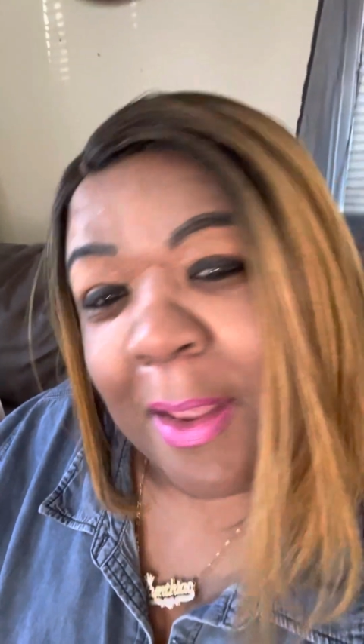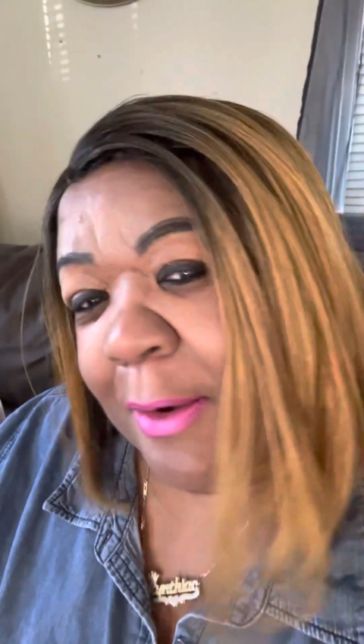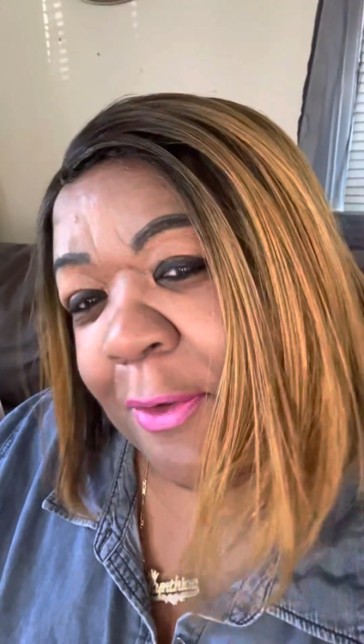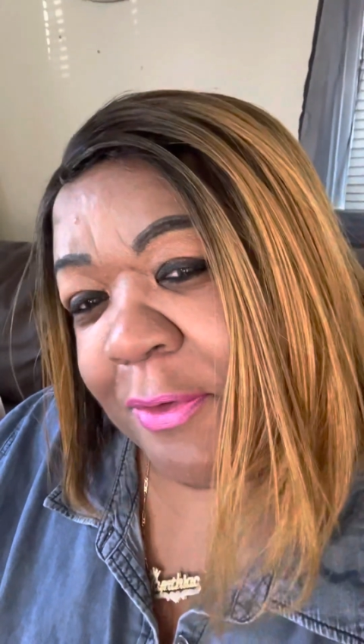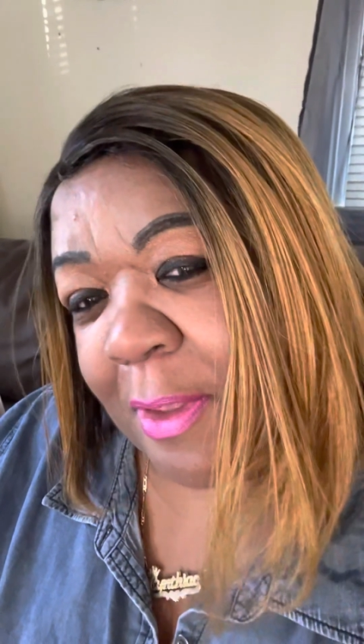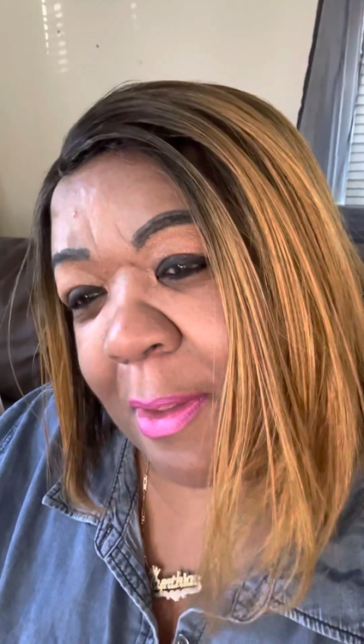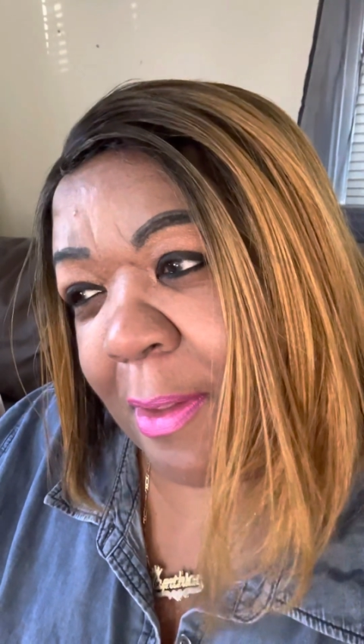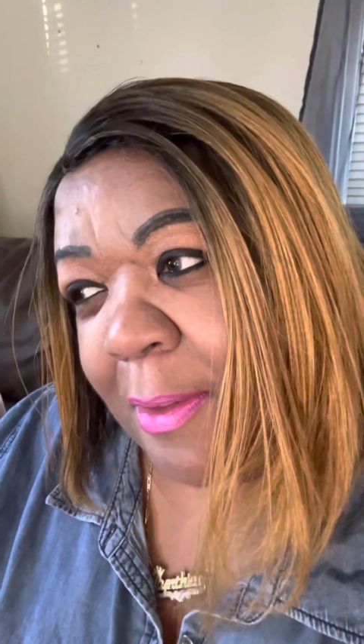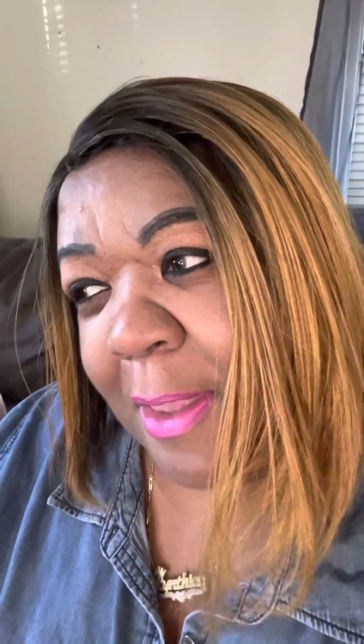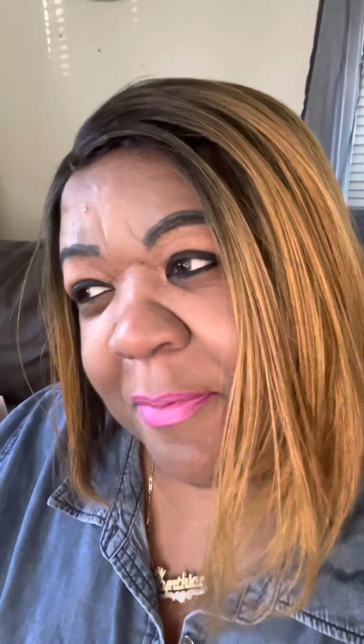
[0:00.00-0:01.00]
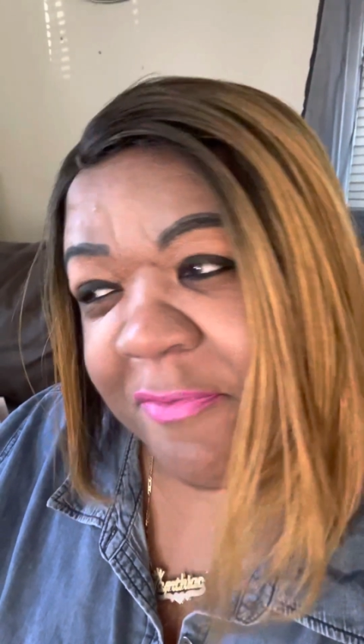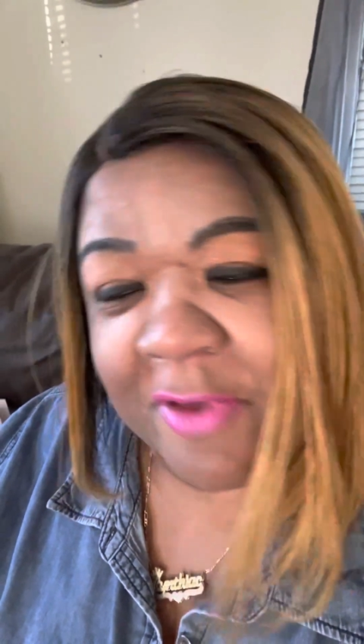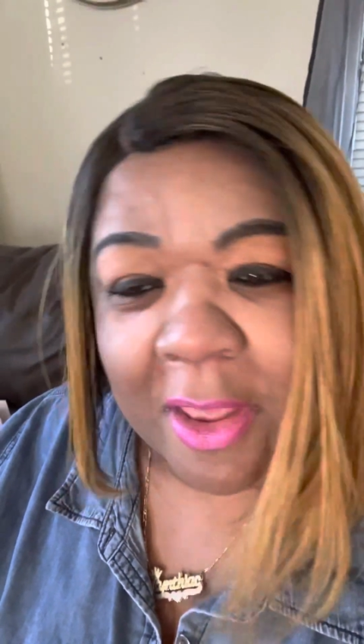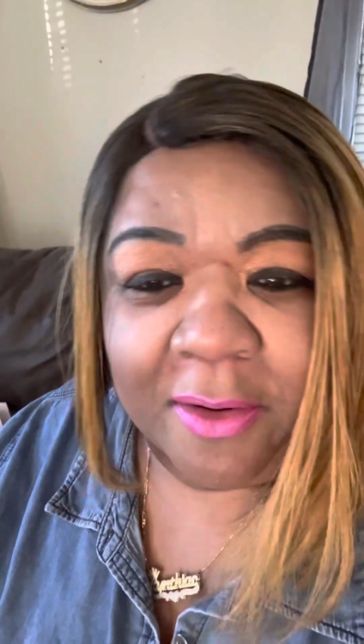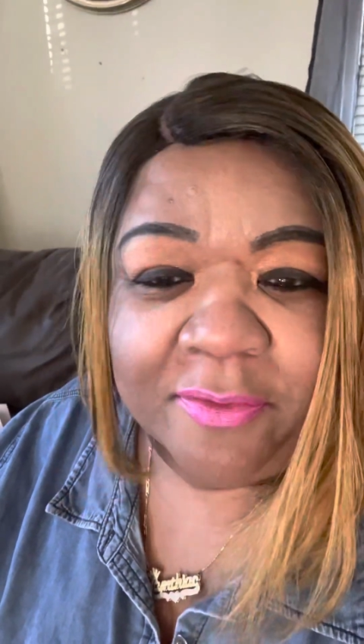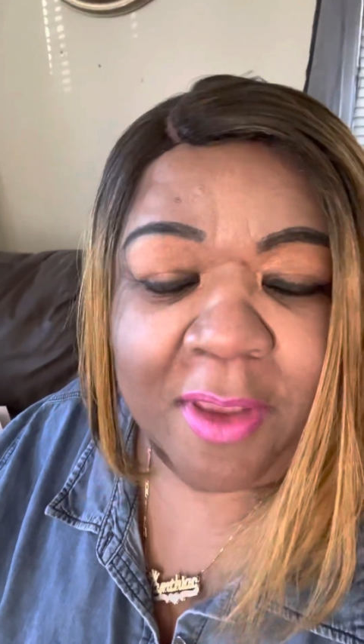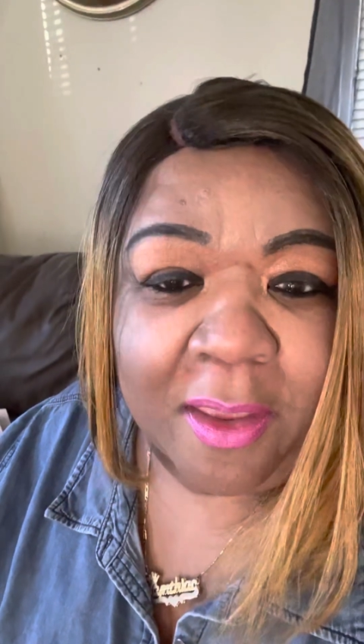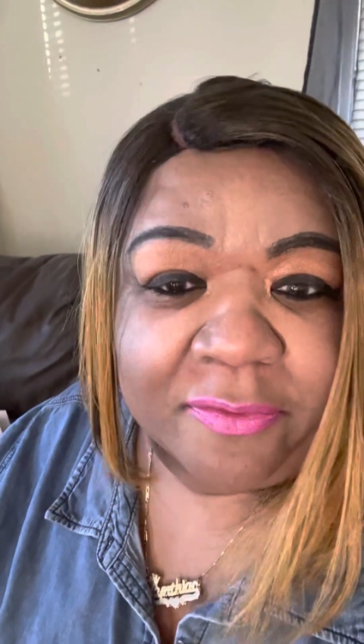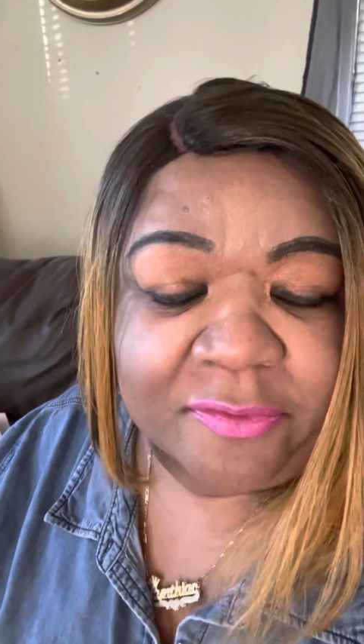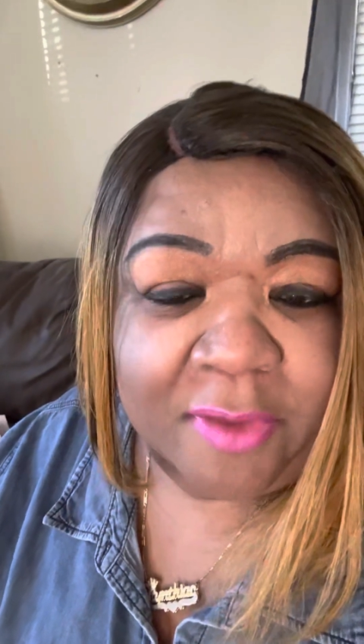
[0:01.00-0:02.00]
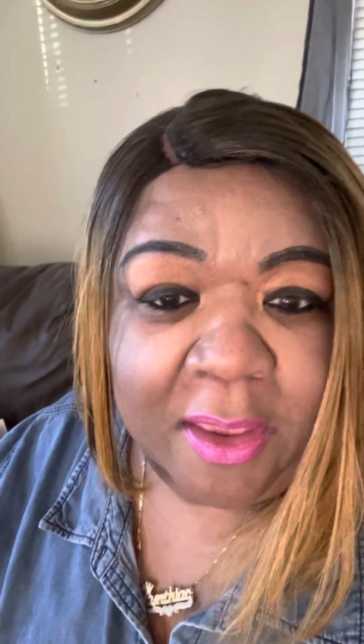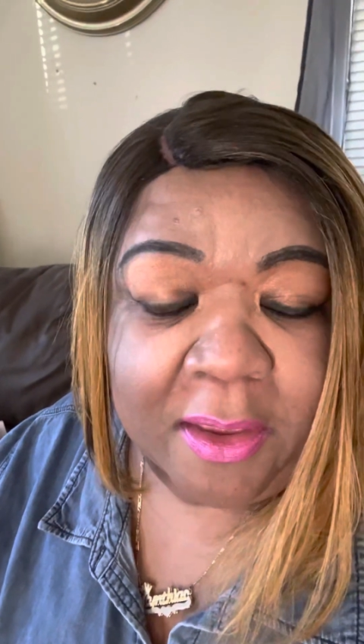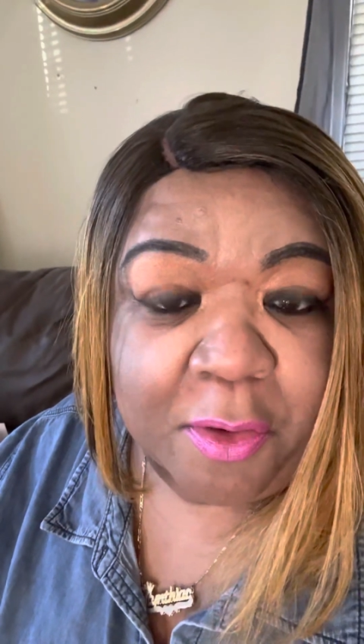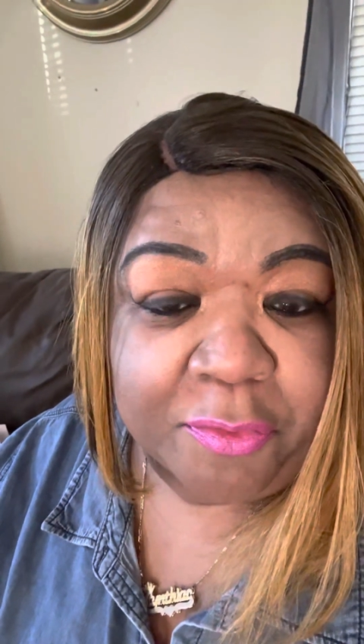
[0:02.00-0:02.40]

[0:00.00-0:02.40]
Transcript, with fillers: Hello y'all, happy Valentine's Day